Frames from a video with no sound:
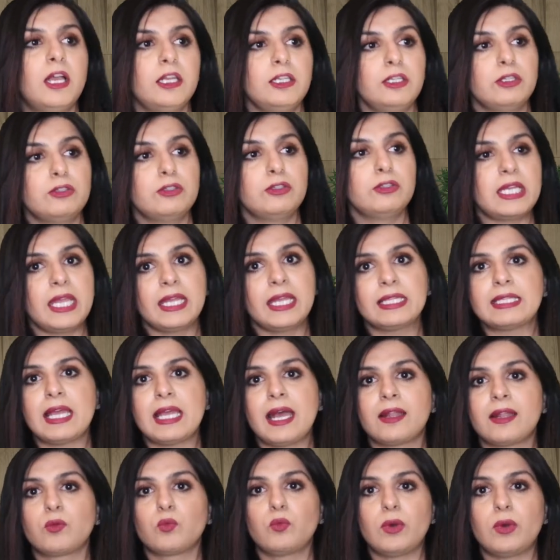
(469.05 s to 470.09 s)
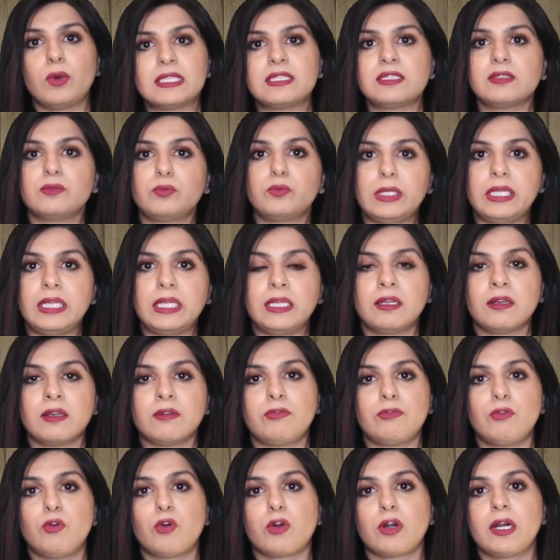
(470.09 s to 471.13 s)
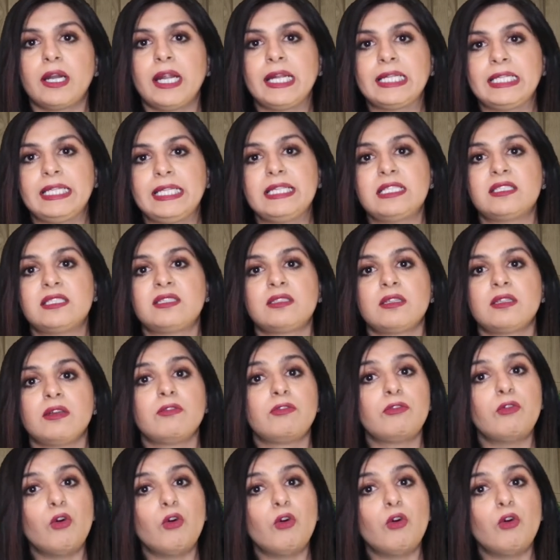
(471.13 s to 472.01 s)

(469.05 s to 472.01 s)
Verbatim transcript: And you take that once a week for at least